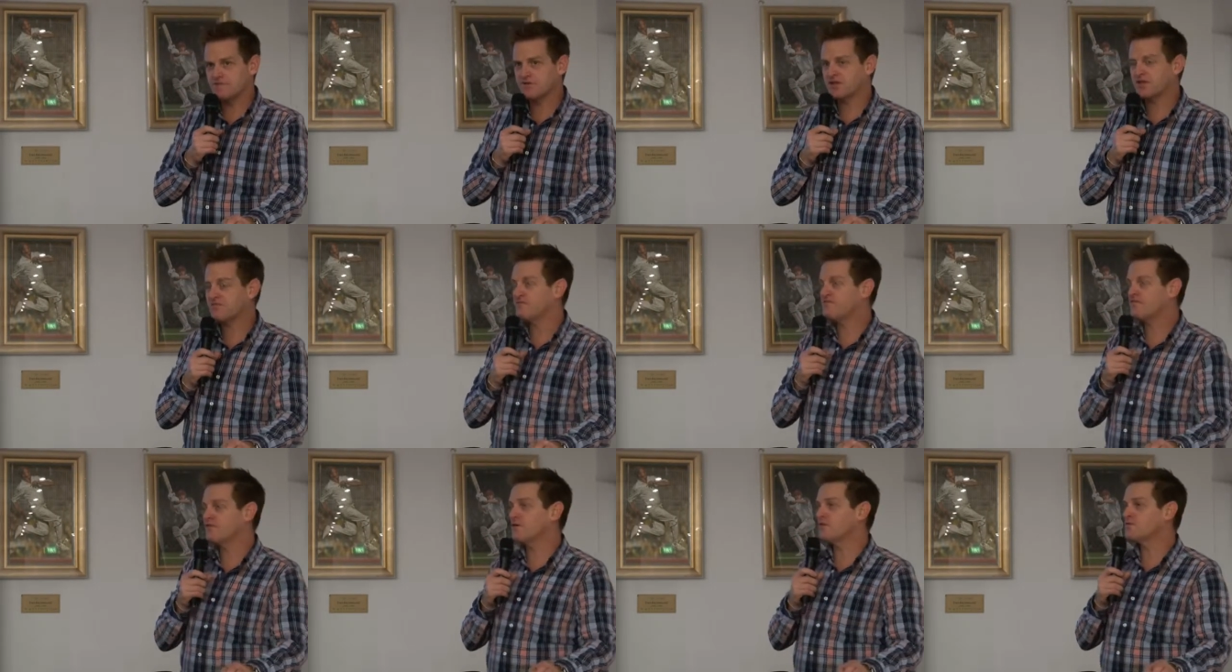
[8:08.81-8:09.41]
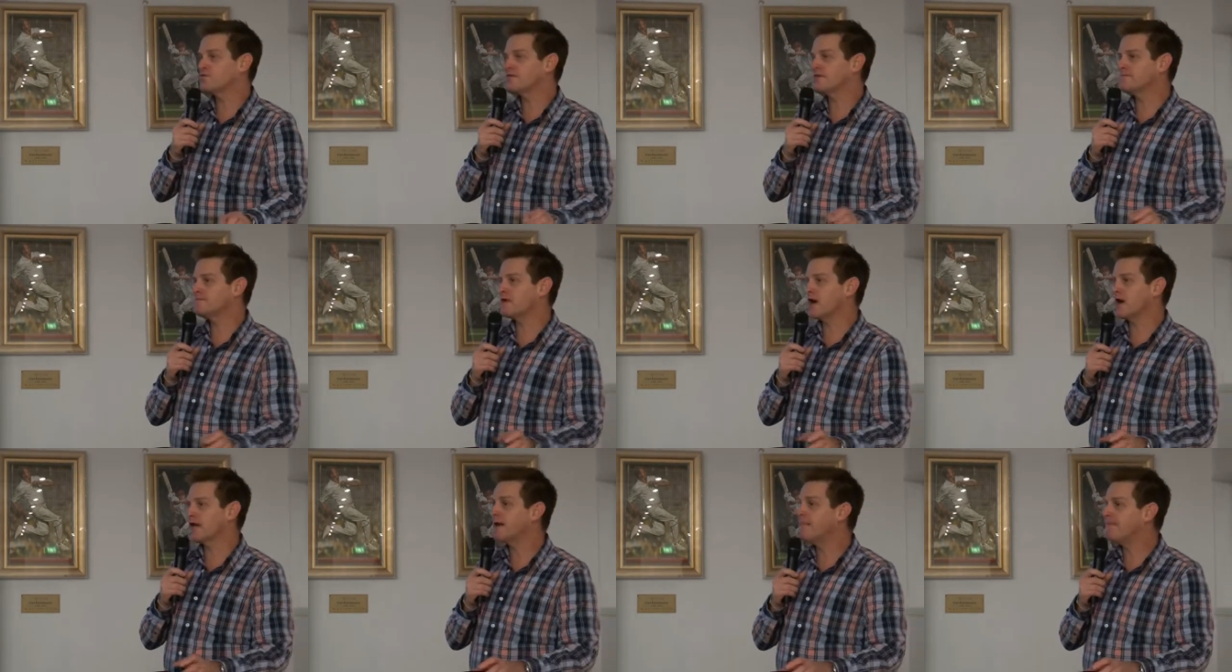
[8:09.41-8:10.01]
but it felt
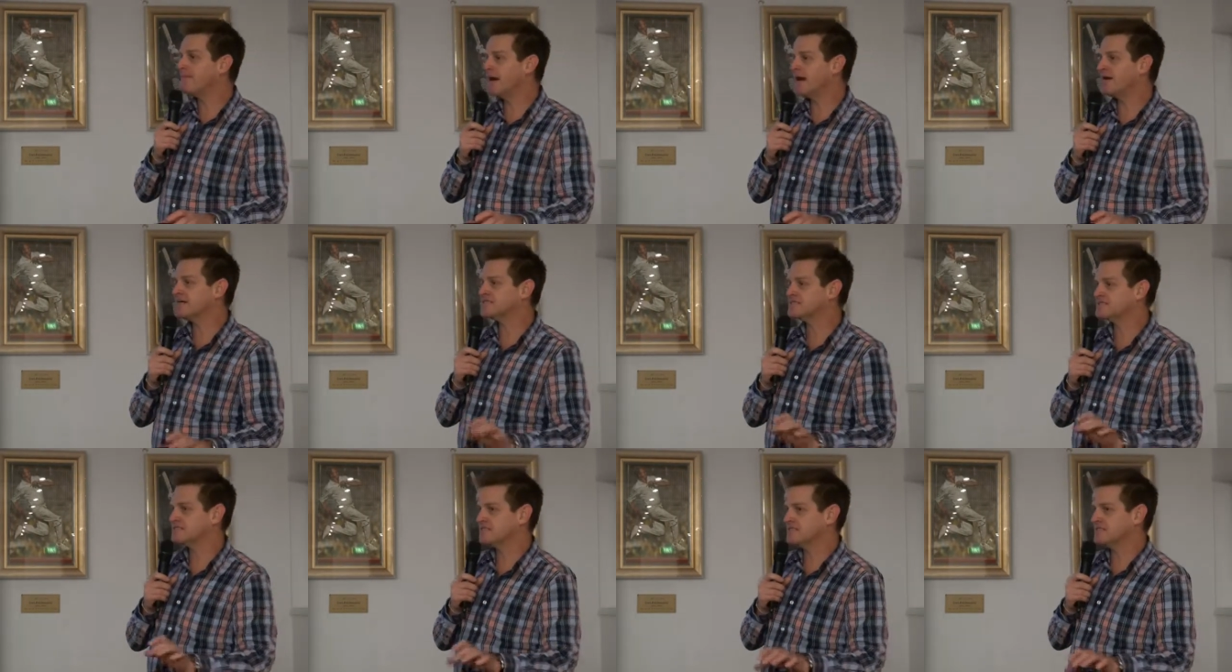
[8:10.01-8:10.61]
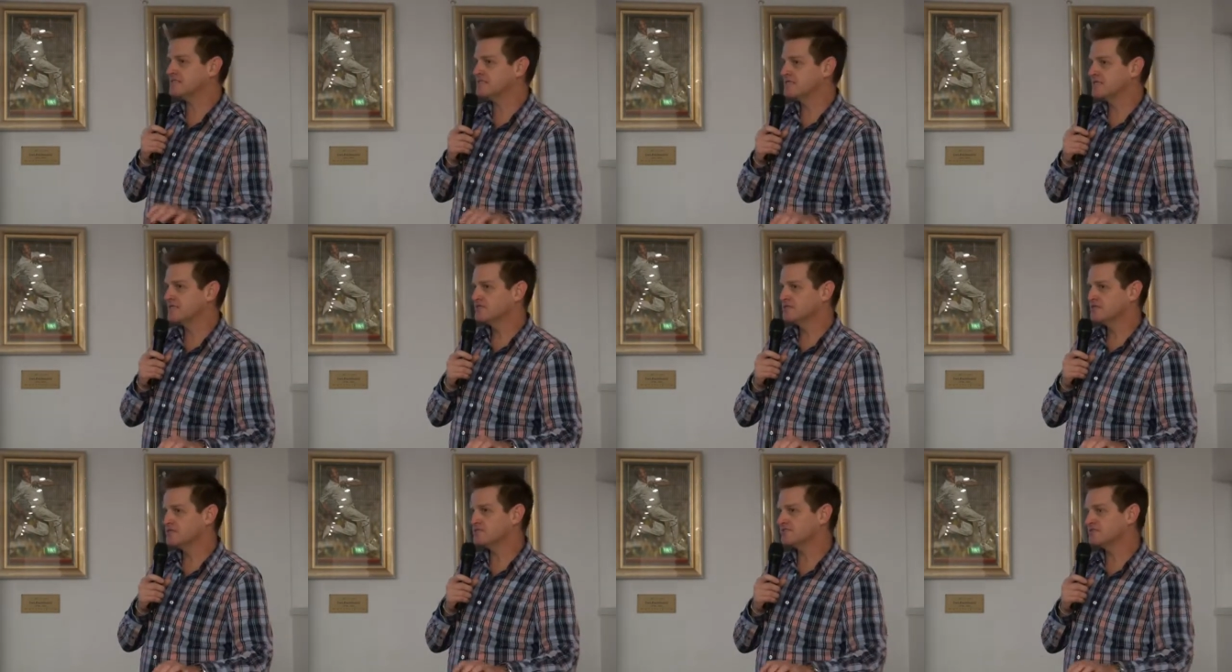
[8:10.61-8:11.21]
within my capacity
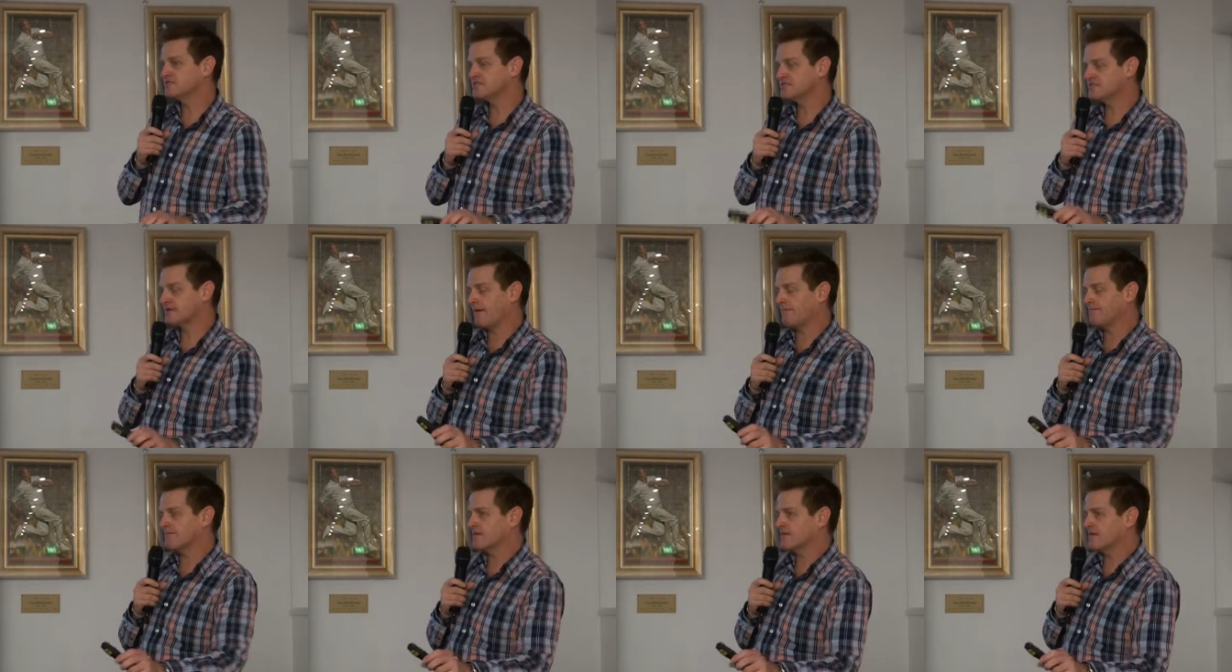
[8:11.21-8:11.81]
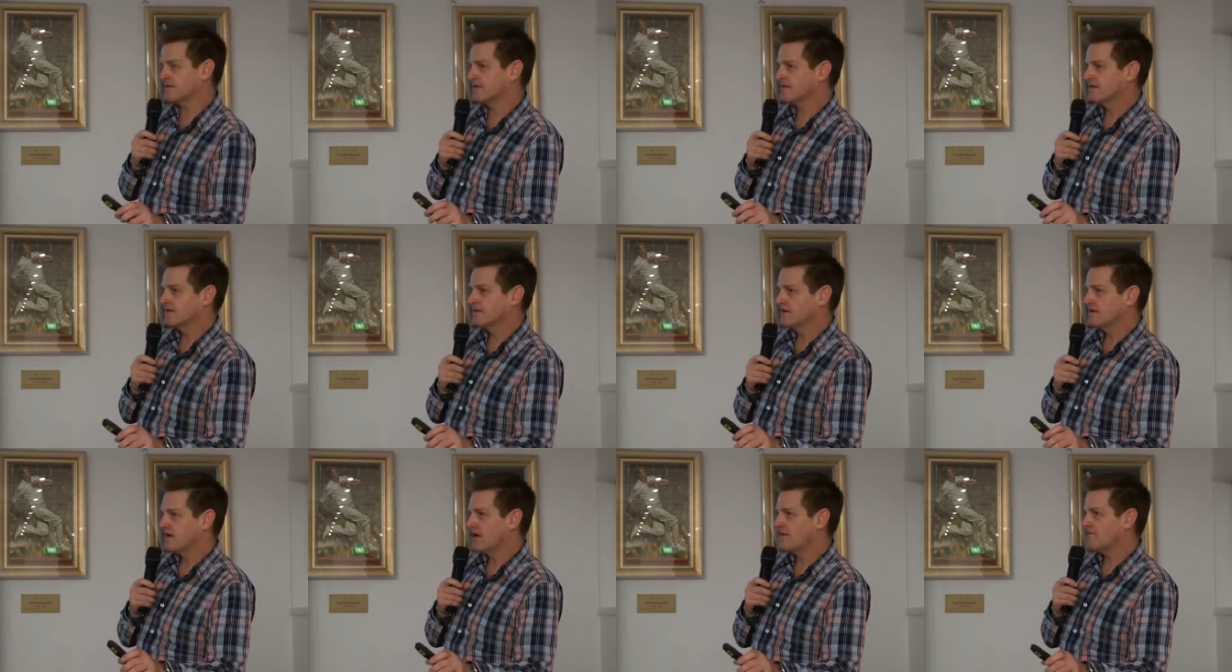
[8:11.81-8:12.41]
to do something
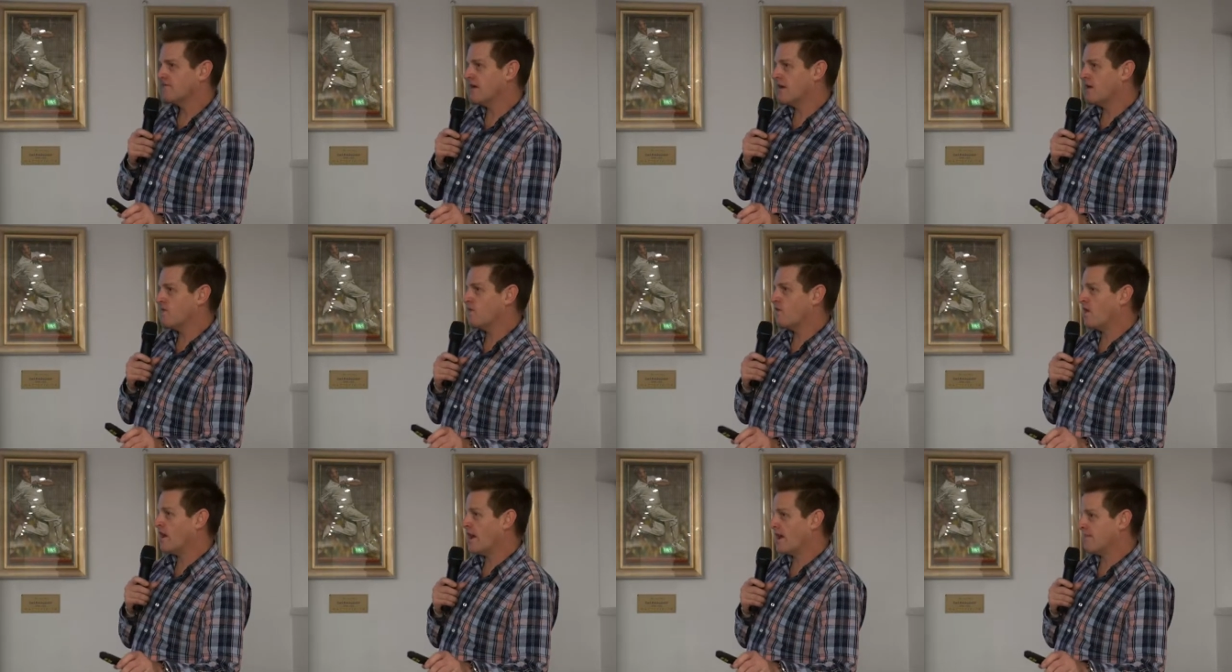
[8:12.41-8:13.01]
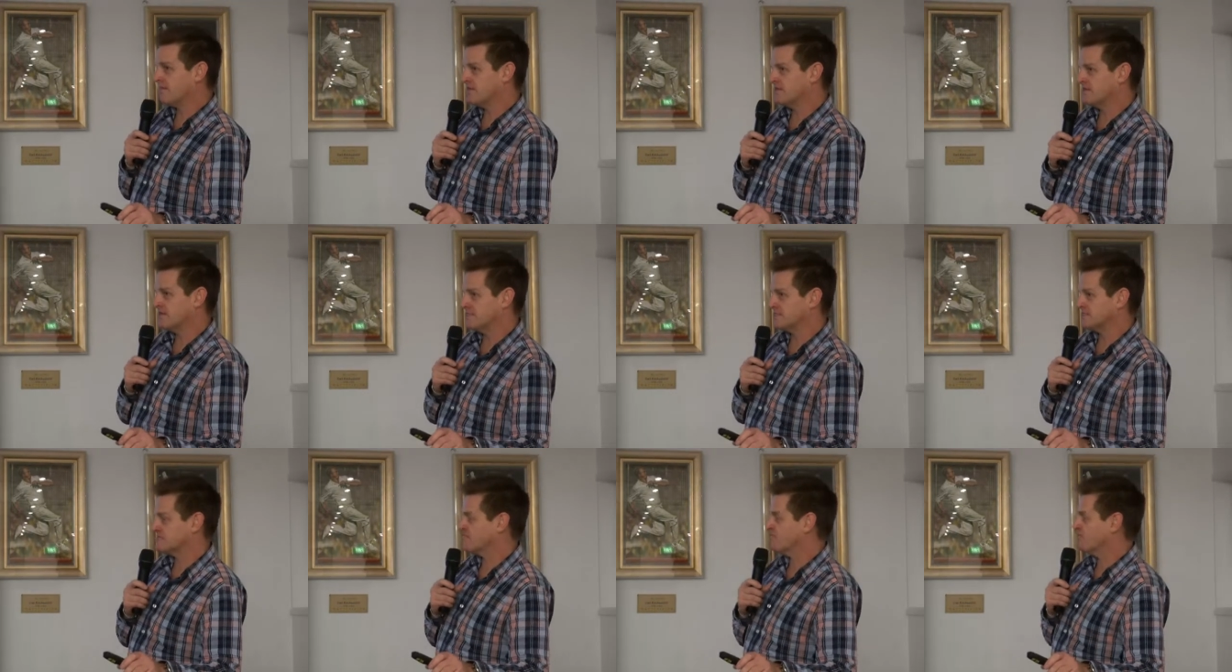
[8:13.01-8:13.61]
around what happened
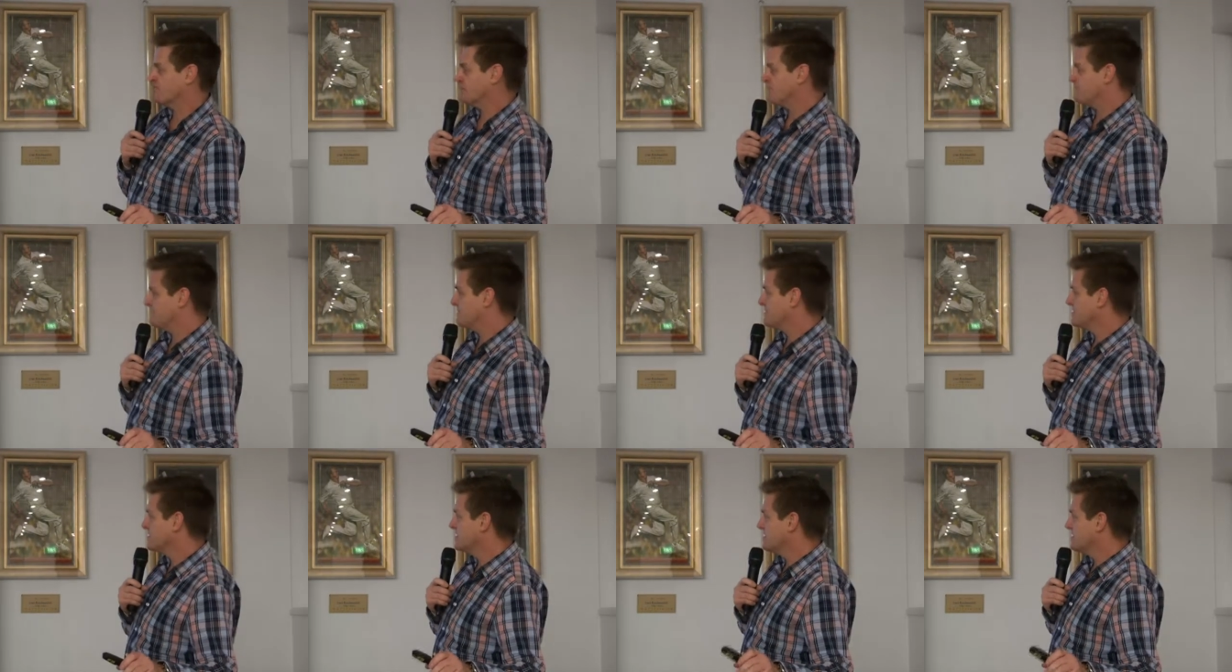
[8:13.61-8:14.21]
next for them.